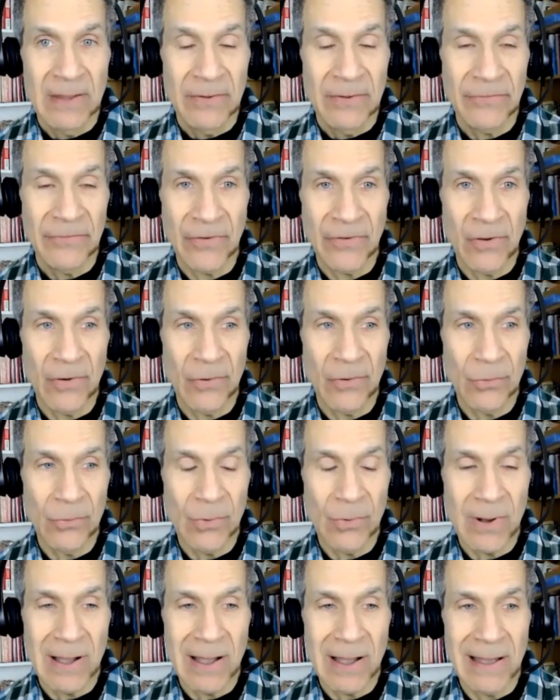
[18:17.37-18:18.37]

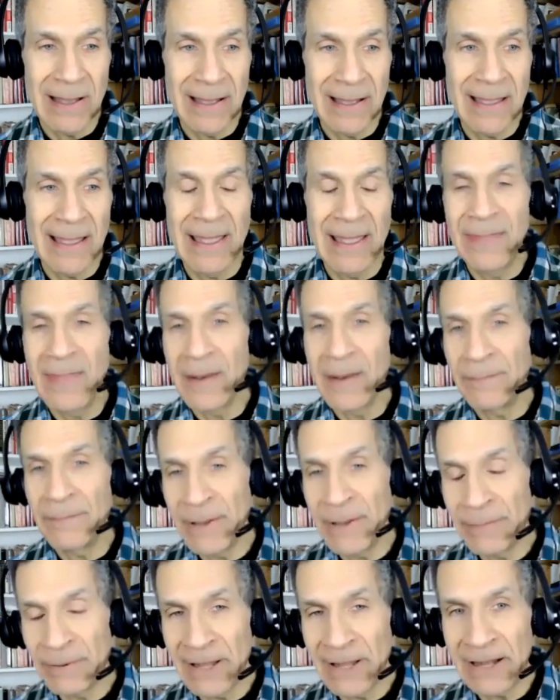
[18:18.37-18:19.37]
So, and then
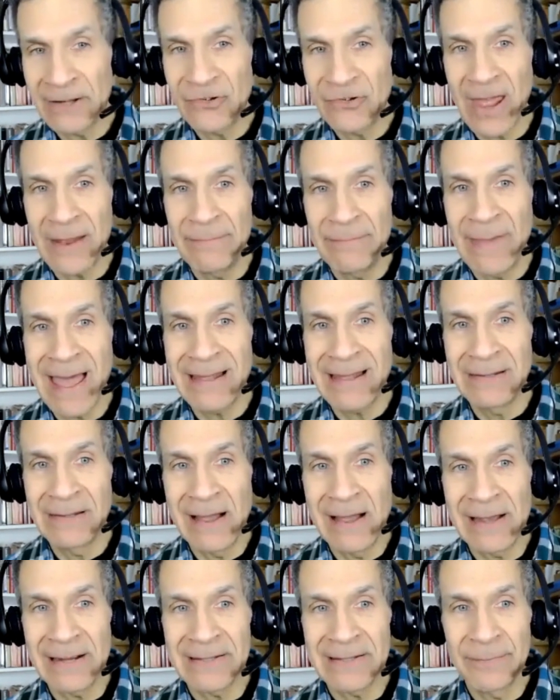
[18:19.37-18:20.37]
people like Jack
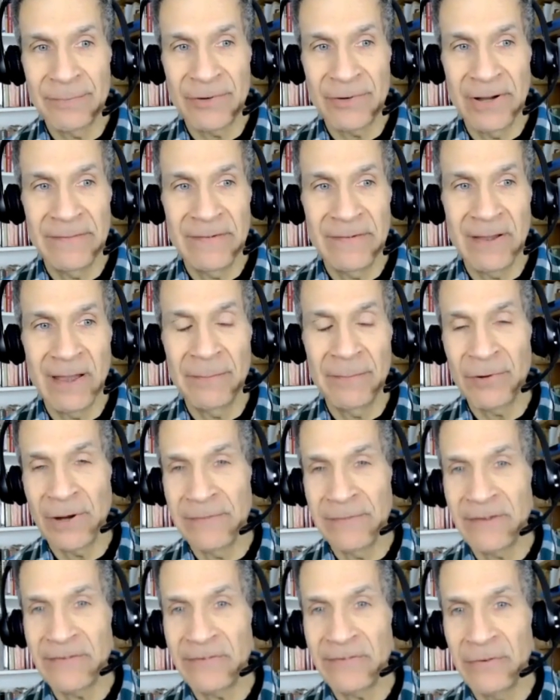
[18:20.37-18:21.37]
Matlock, the
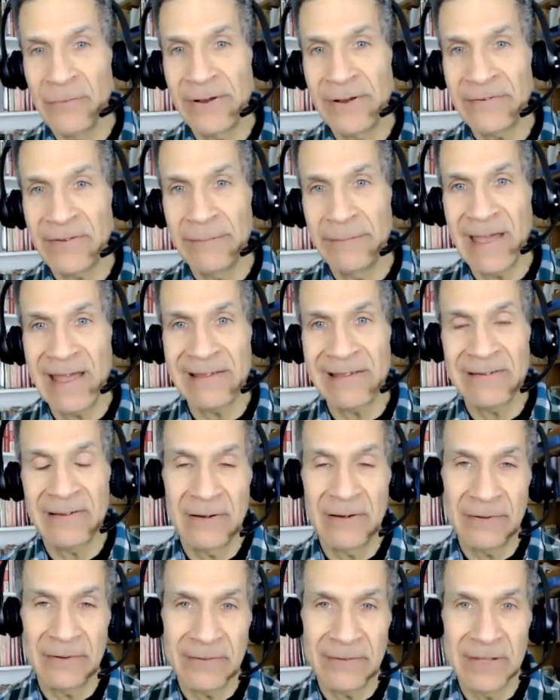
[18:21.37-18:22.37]
previous U.S.
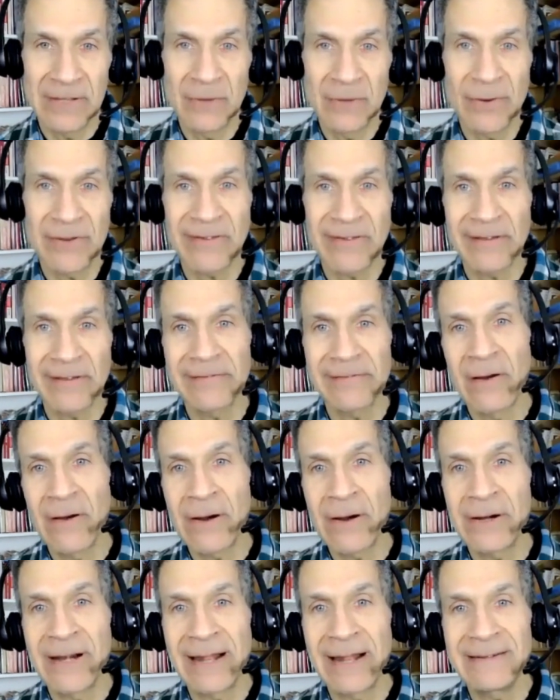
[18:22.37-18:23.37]
ambassador to the
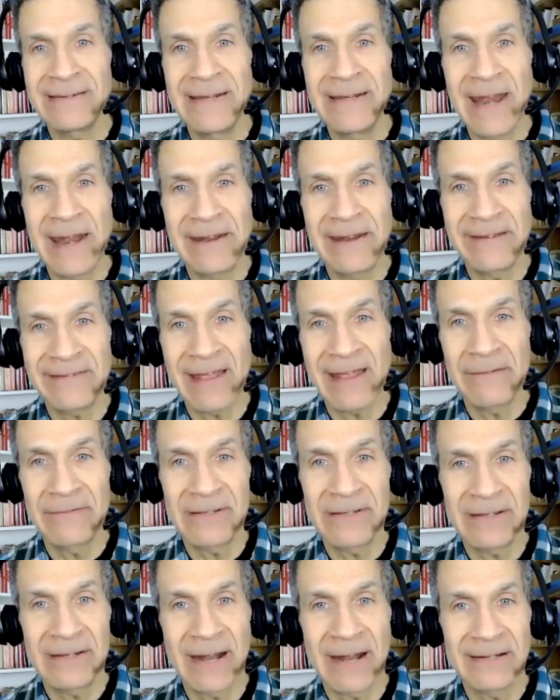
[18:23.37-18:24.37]
USSR in 1987
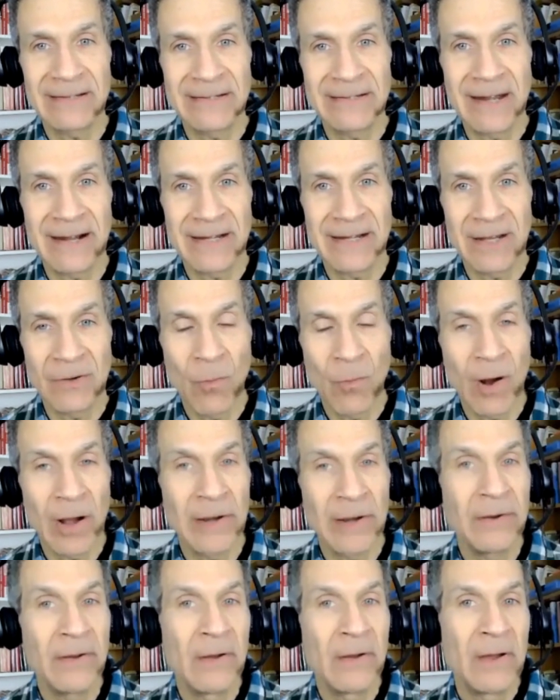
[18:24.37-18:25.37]
to
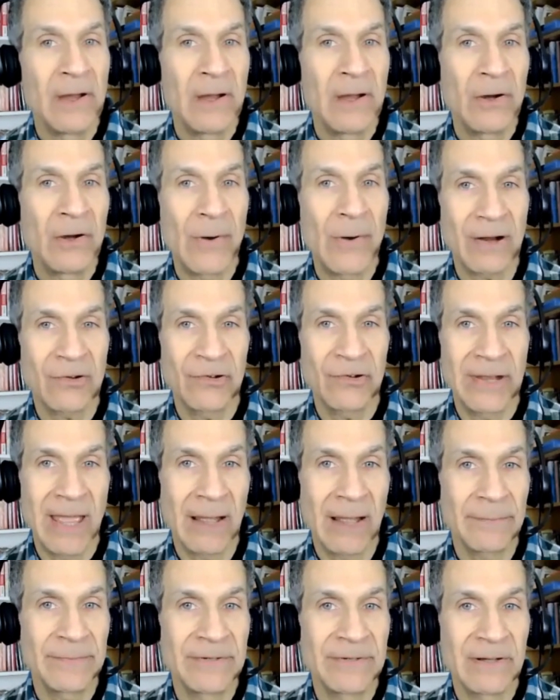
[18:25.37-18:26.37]
1991, who actually
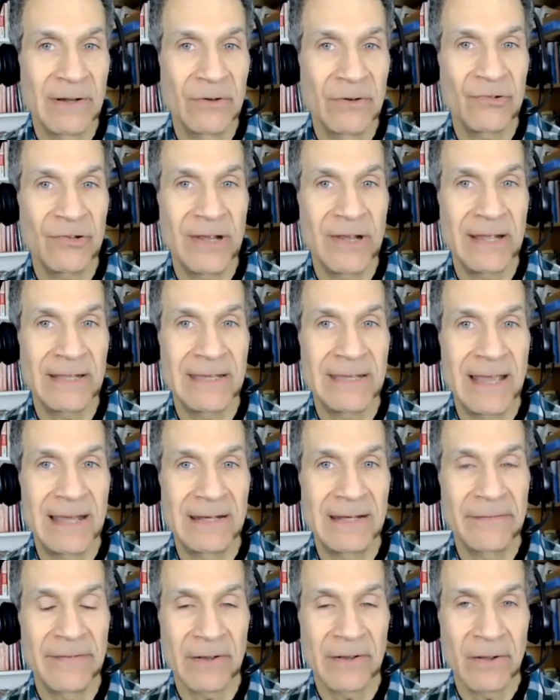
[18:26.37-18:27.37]
helped negotiate the
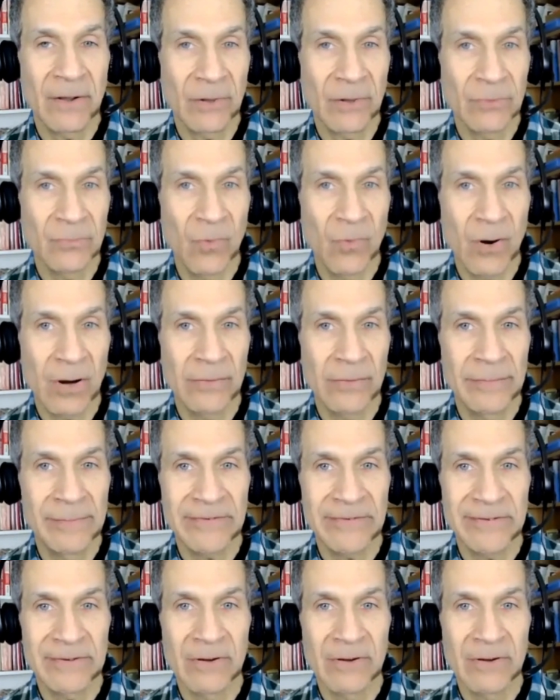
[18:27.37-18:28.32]
end of the Cold War with Mr.